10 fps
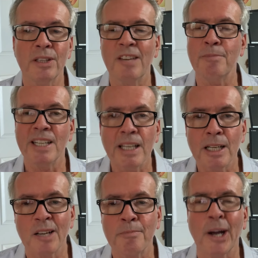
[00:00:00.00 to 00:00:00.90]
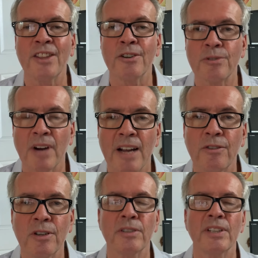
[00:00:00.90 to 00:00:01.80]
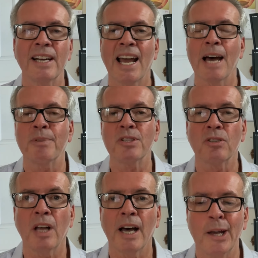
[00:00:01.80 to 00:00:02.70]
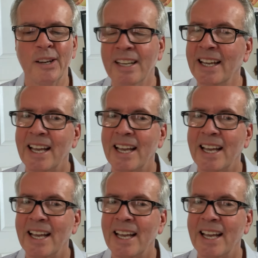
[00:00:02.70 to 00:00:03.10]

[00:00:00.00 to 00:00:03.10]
they've been hit on by their driver, that it happens a lot.